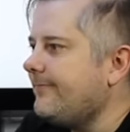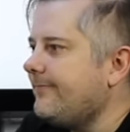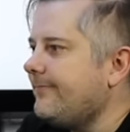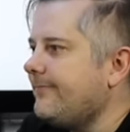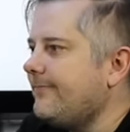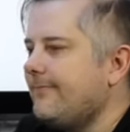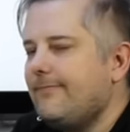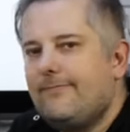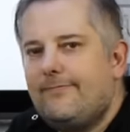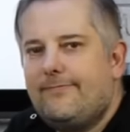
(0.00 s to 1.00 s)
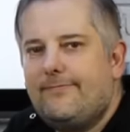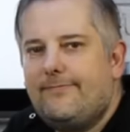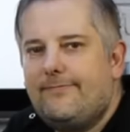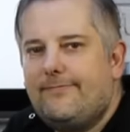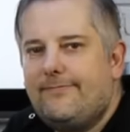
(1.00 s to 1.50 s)

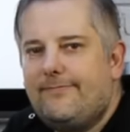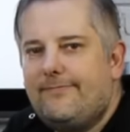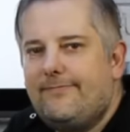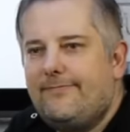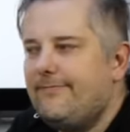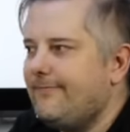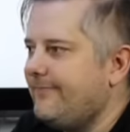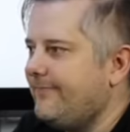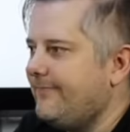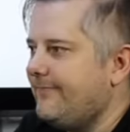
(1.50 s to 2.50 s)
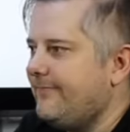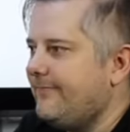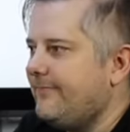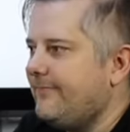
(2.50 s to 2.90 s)
[no speech]